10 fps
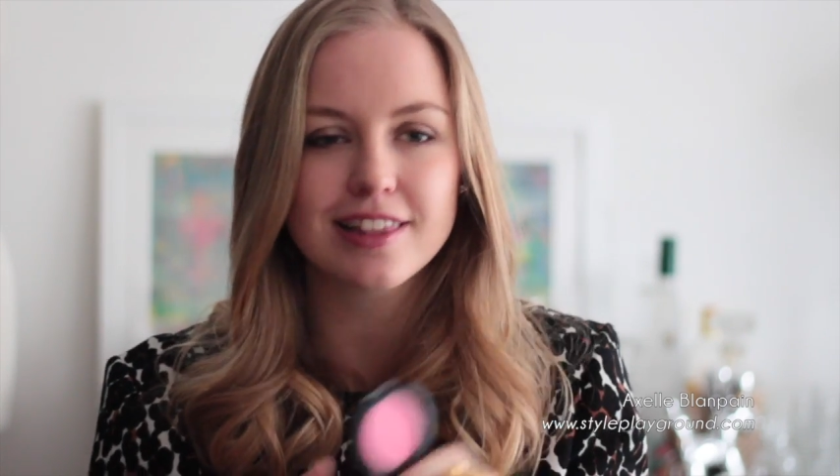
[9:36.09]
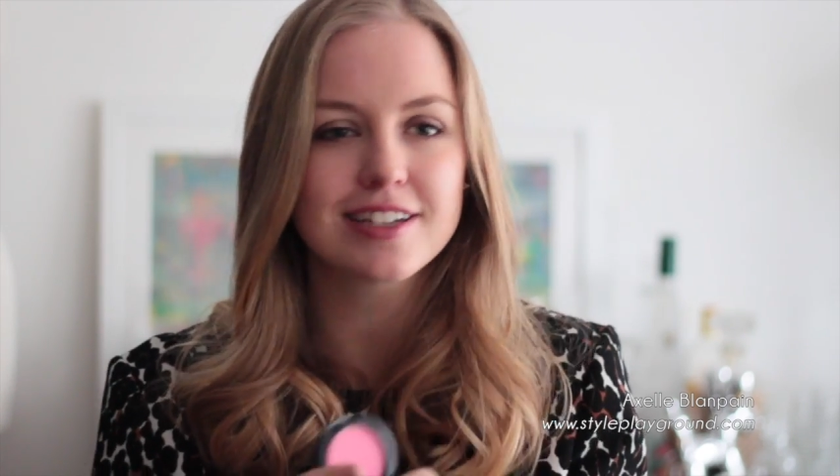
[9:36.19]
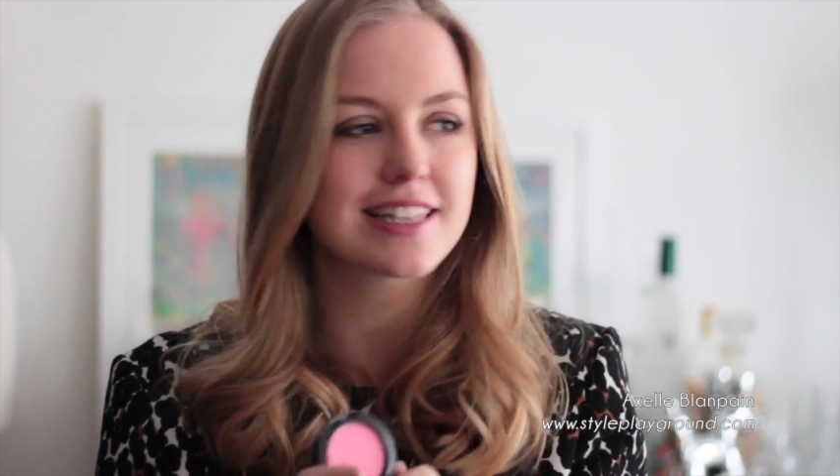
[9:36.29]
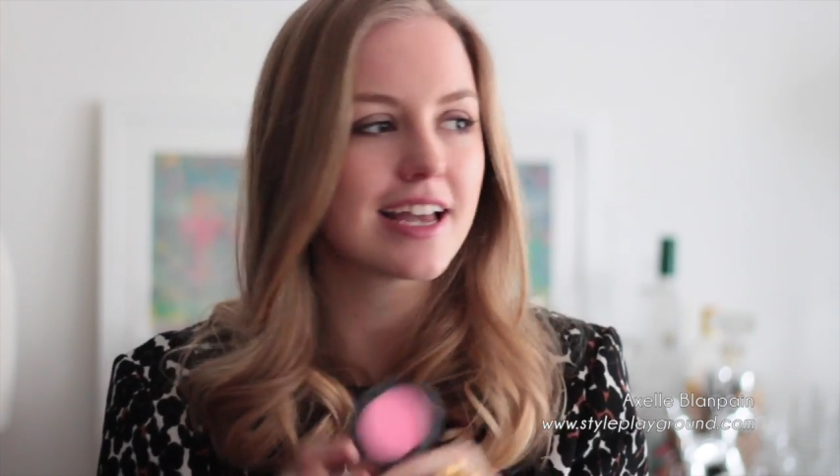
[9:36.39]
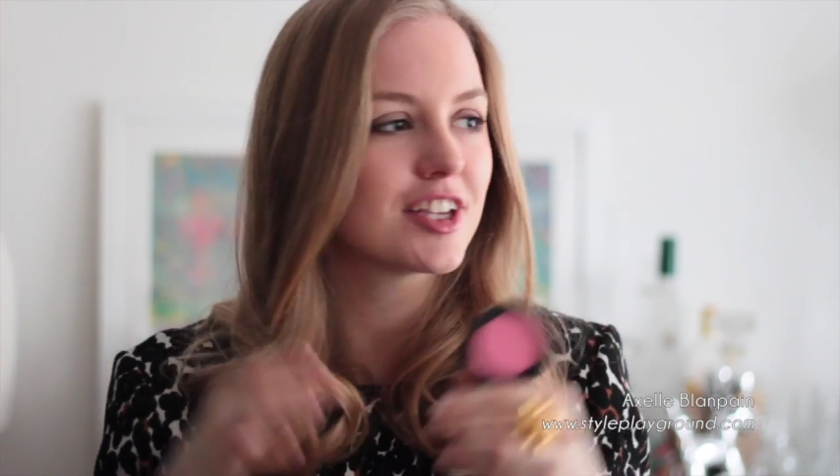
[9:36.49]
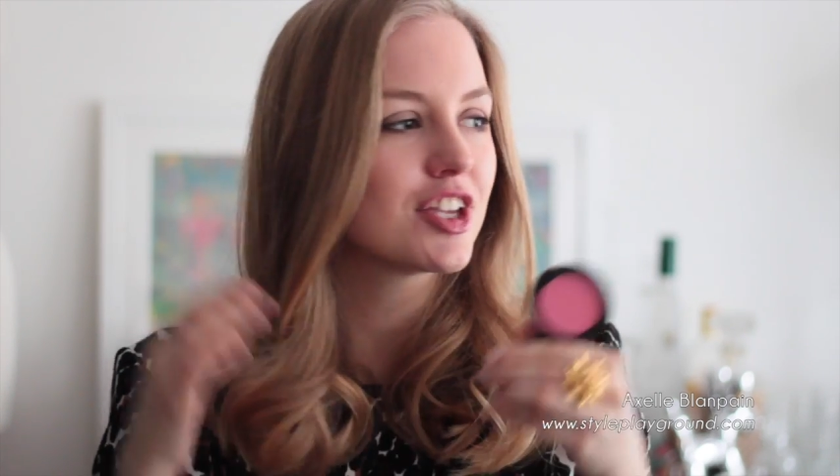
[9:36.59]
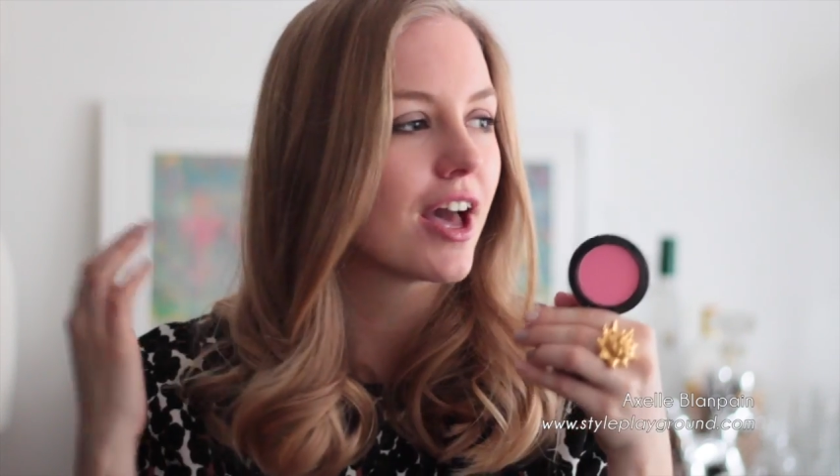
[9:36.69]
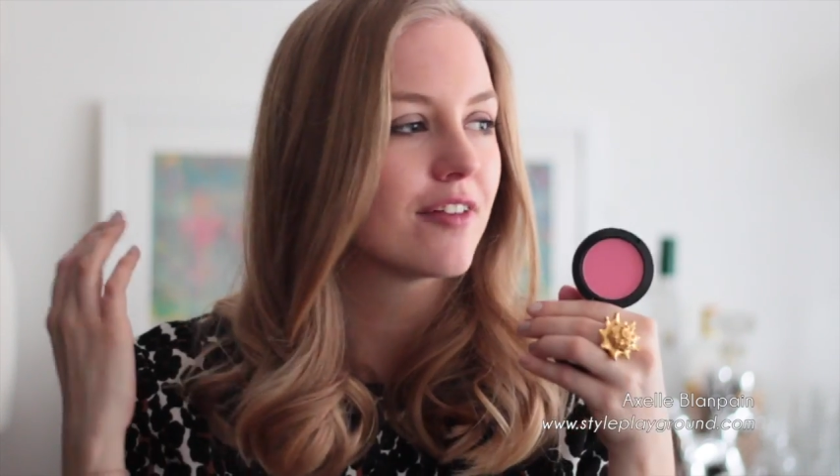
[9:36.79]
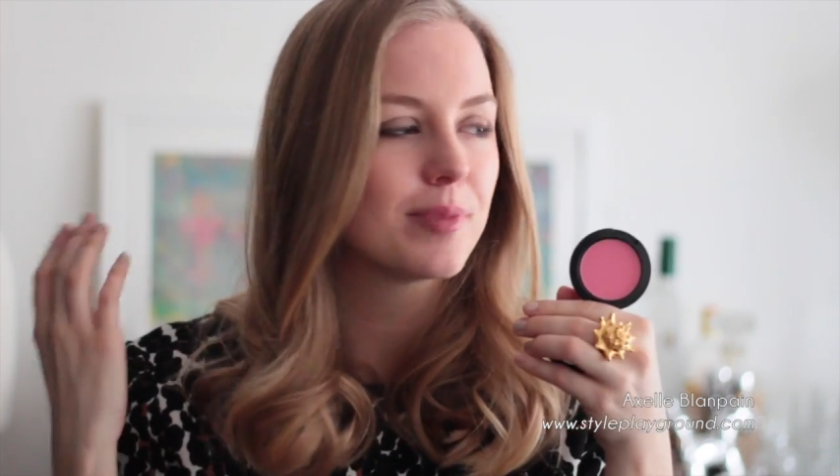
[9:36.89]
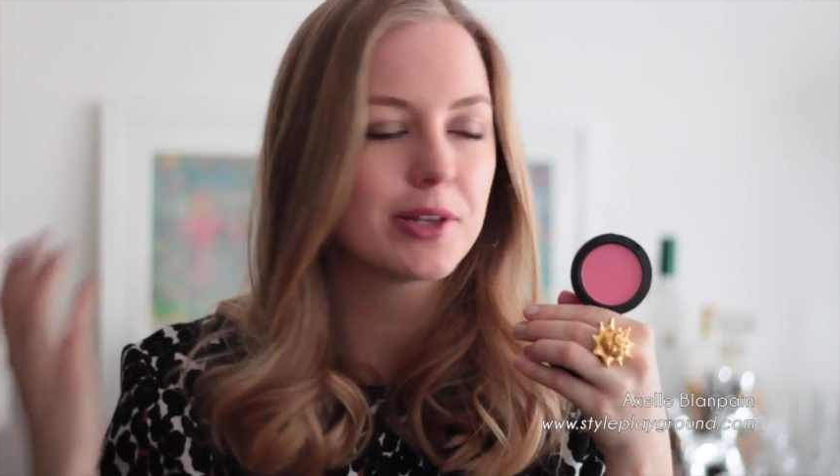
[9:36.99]
It looks like
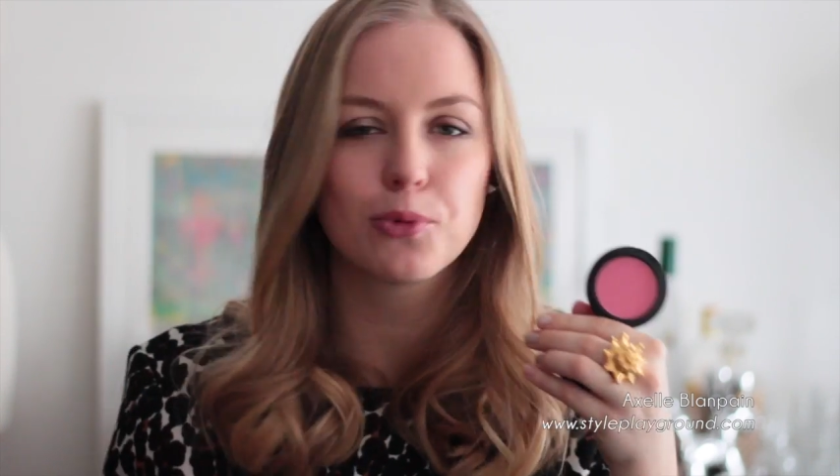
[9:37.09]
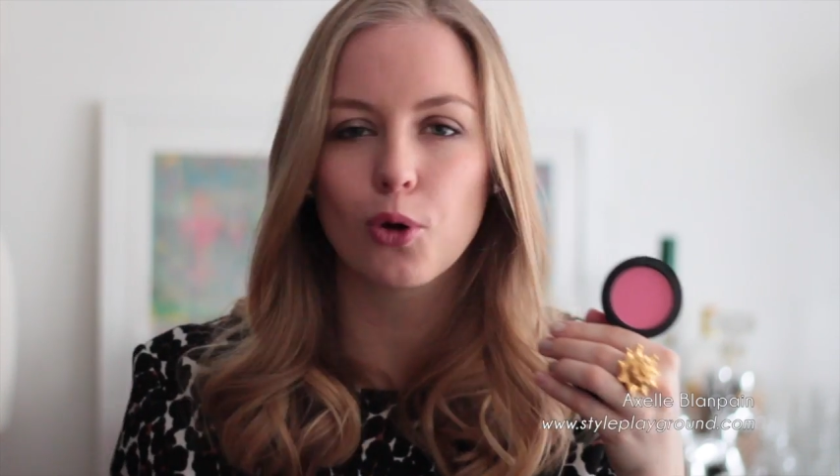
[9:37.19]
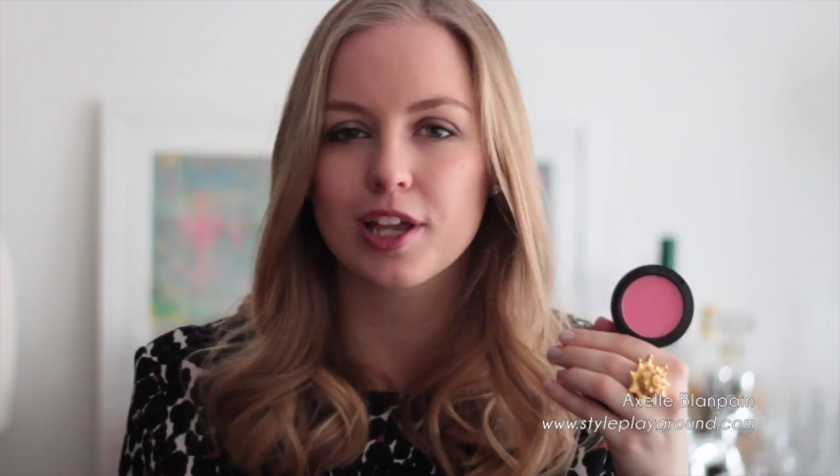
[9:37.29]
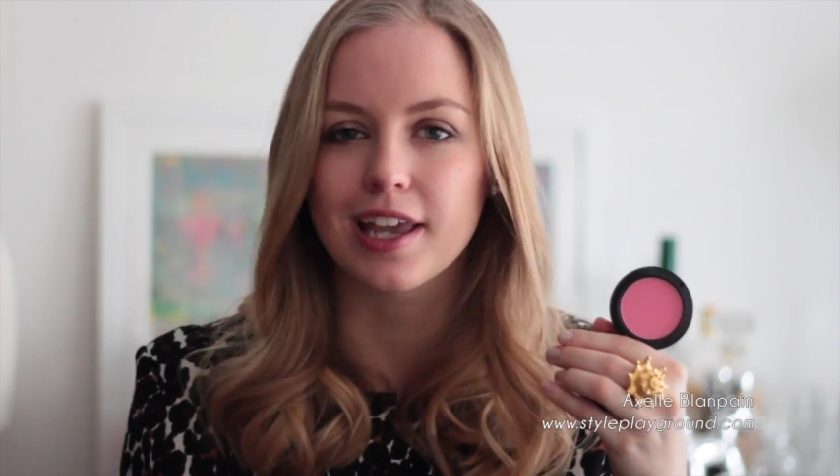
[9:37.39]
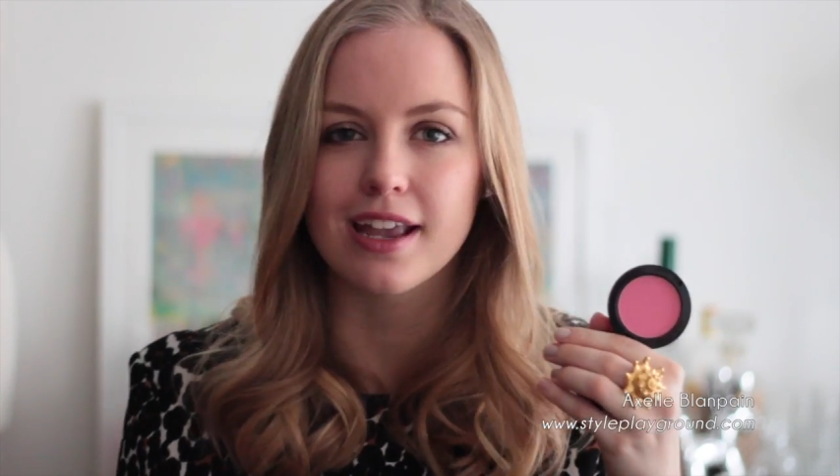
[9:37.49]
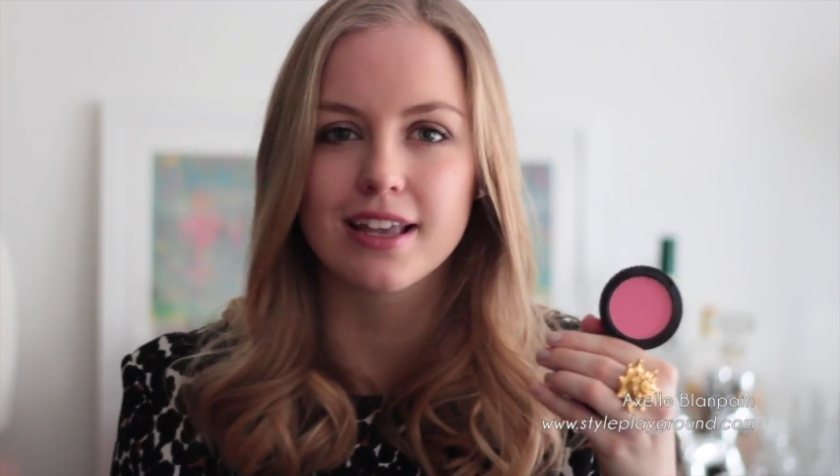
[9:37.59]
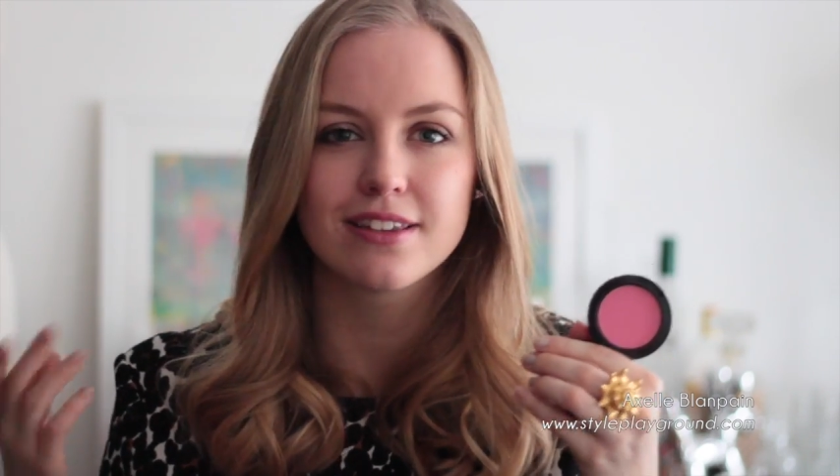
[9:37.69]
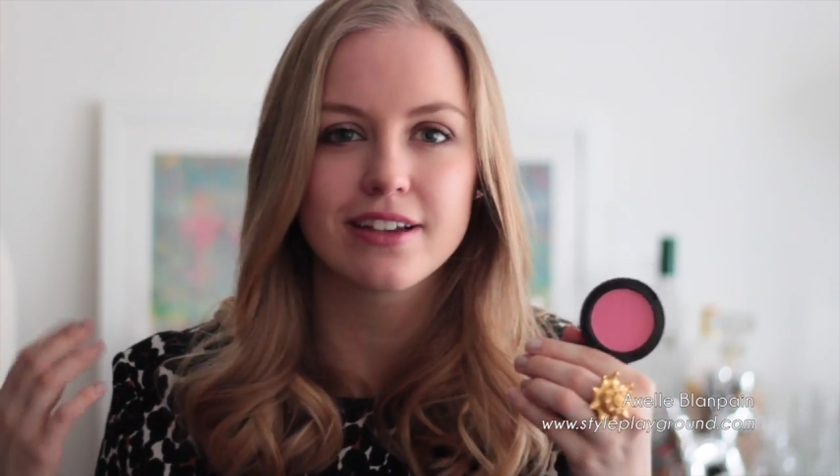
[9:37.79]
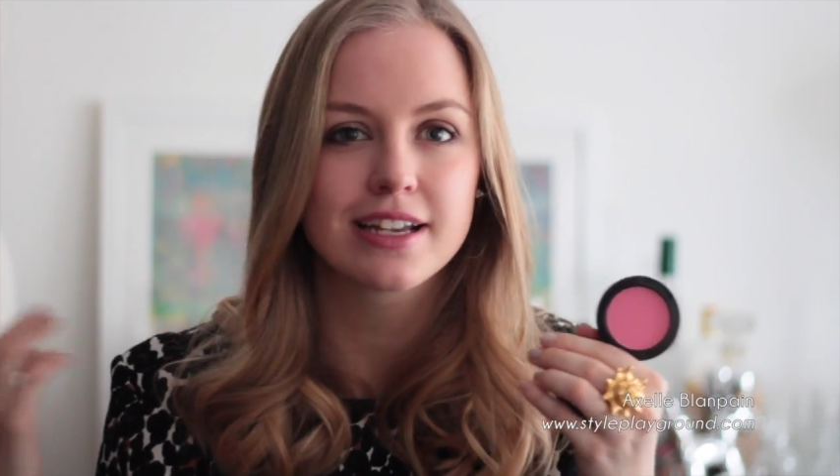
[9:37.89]
you have been walking in the